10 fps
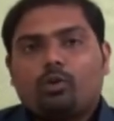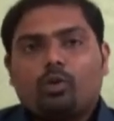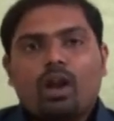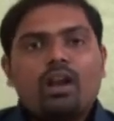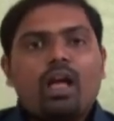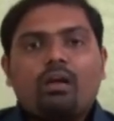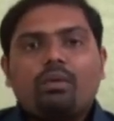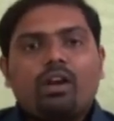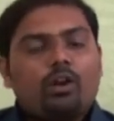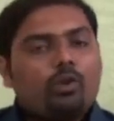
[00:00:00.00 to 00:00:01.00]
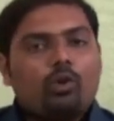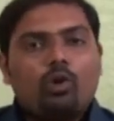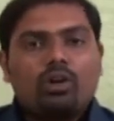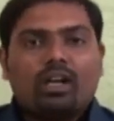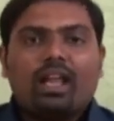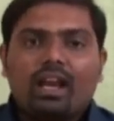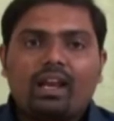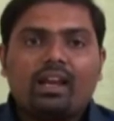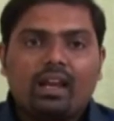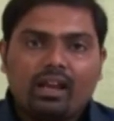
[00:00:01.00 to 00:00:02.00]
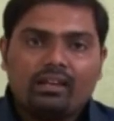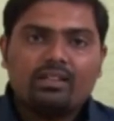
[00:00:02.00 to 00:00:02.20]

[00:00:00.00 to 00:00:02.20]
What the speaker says: To run Hibernate, you don't really need